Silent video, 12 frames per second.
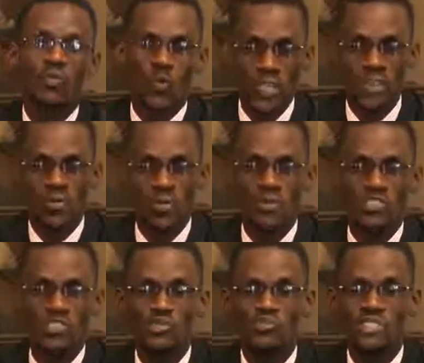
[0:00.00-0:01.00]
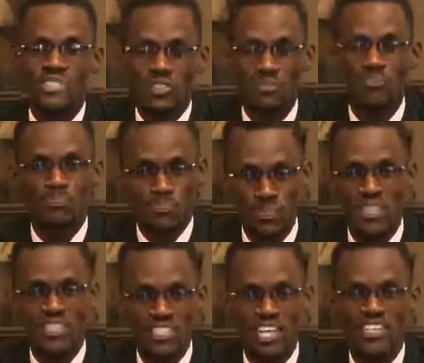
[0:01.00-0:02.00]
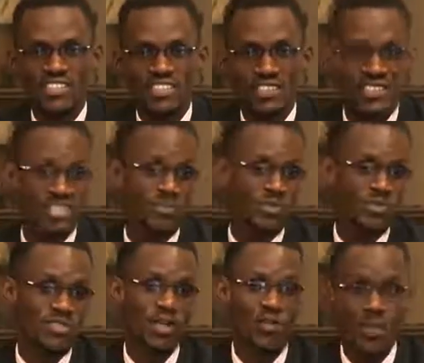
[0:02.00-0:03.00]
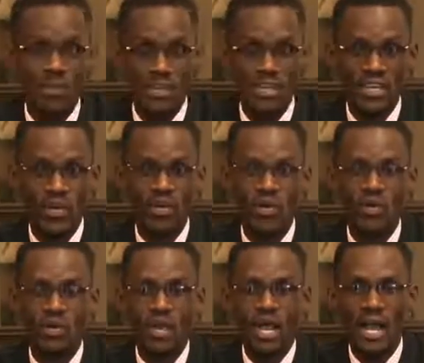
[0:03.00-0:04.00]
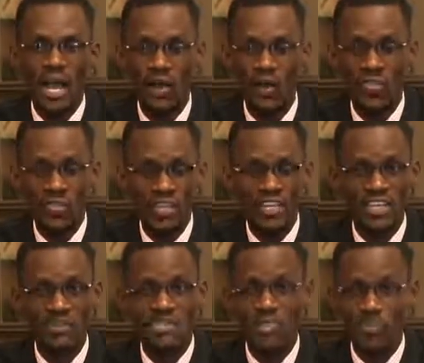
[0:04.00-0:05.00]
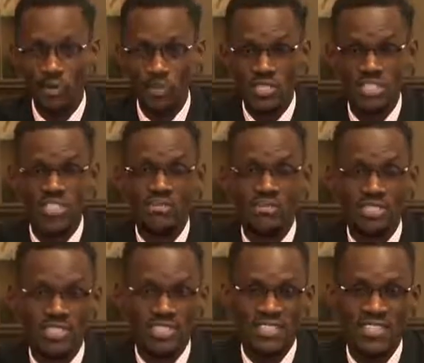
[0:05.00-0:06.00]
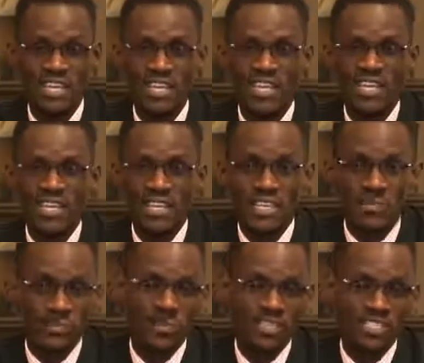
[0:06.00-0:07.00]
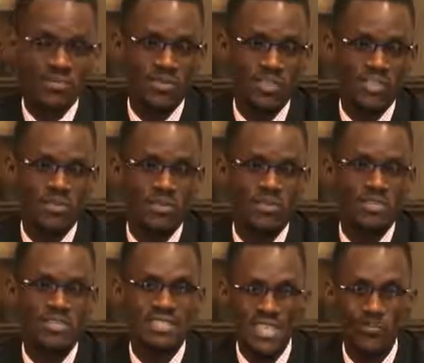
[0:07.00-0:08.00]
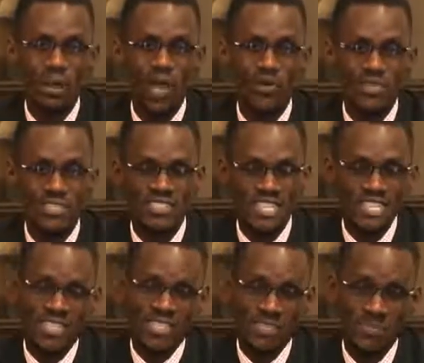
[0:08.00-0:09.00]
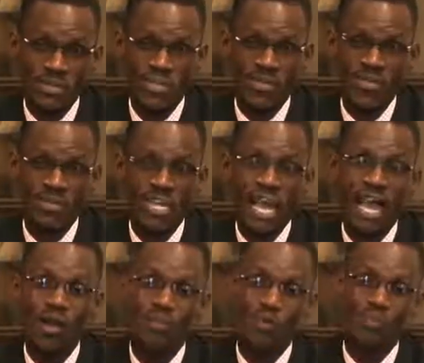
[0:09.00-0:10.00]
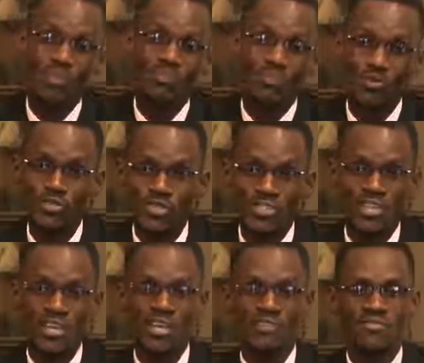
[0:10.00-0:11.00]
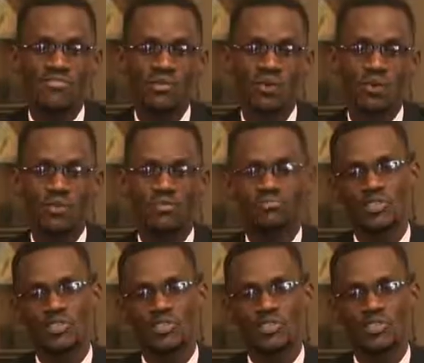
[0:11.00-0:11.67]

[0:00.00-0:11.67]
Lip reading: whether women should be paying taxes just because they are women, or how they can be supported in business, is probably something that will somehow stay, depending on how women push for,